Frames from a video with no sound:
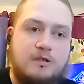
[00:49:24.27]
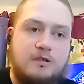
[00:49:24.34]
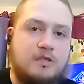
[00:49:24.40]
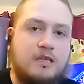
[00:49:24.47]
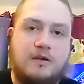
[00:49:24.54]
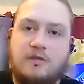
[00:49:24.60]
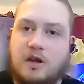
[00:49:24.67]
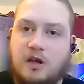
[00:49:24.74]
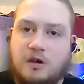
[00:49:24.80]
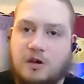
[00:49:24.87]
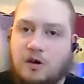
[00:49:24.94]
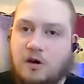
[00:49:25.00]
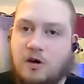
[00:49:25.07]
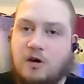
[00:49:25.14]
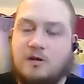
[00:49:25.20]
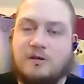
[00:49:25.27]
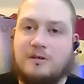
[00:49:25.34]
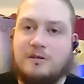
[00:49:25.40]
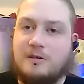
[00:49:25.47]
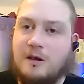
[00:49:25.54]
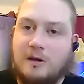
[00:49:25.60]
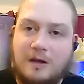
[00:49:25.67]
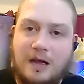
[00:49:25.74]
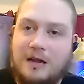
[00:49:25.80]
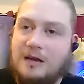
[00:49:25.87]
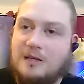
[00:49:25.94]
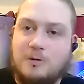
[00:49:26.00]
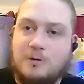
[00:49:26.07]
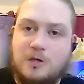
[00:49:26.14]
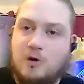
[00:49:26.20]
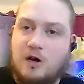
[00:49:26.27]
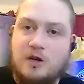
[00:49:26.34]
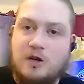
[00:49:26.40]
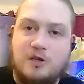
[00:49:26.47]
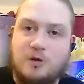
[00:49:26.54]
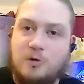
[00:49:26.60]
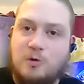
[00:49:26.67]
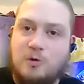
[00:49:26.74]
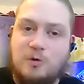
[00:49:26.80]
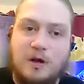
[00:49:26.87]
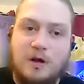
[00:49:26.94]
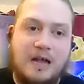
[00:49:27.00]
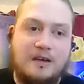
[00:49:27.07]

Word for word: just giving it a go, getting into a training school,